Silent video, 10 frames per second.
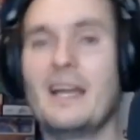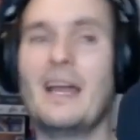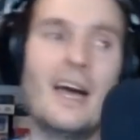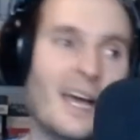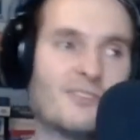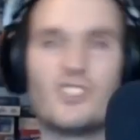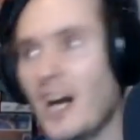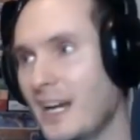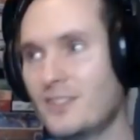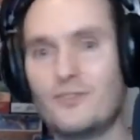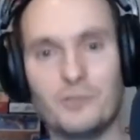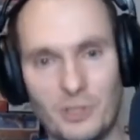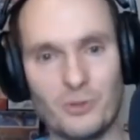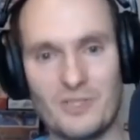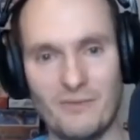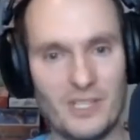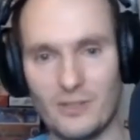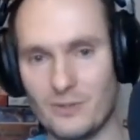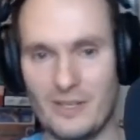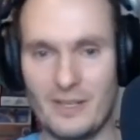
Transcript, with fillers: and I have tried to record some videos.